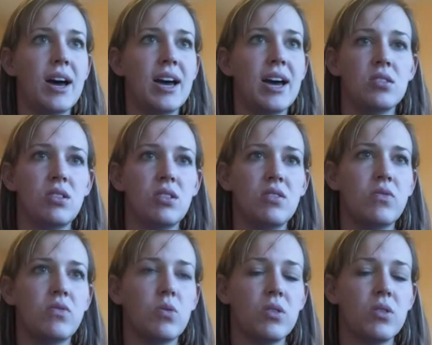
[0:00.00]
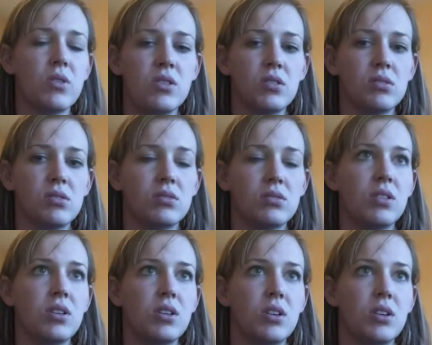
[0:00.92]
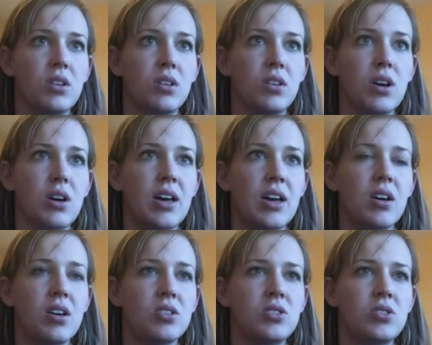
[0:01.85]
in 34, I got